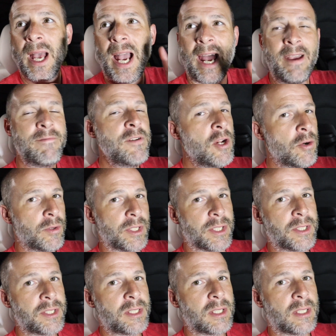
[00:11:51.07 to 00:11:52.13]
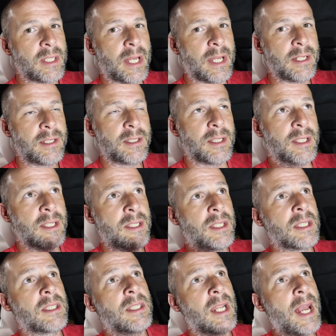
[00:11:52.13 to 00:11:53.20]
I've noticed that this
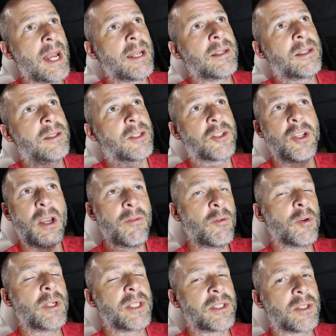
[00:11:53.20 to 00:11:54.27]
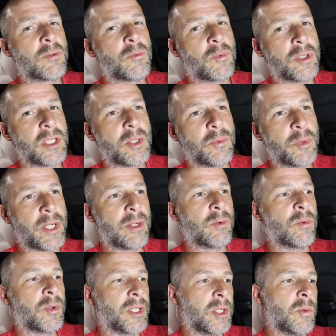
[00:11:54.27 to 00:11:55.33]
is not, the software isn't really
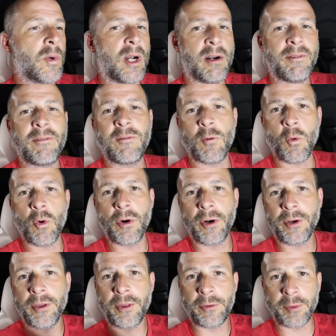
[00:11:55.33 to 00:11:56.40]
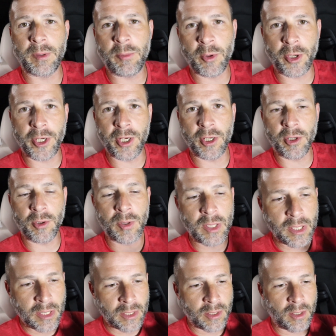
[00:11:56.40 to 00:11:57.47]
written really well for three point oh
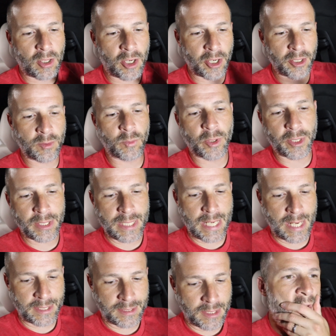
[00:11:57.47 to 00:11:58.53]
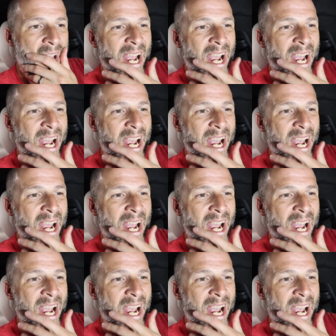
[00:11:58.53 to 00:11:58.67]
hardware yet.